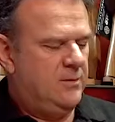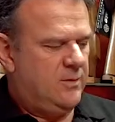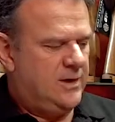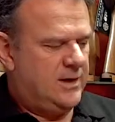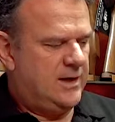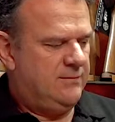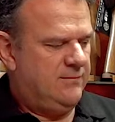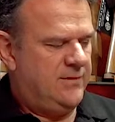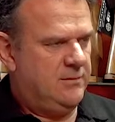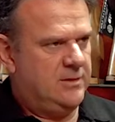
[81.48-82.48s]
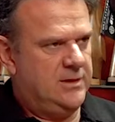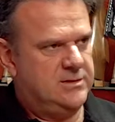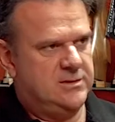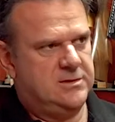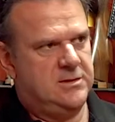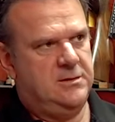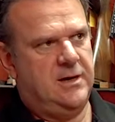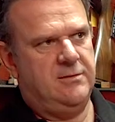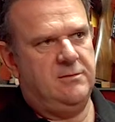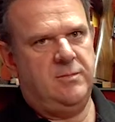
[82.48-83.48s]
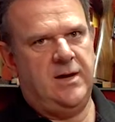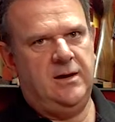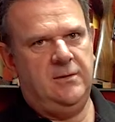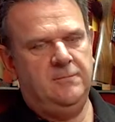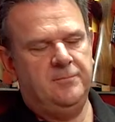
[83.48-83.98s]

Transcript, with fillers: We again fill these to 200 bar.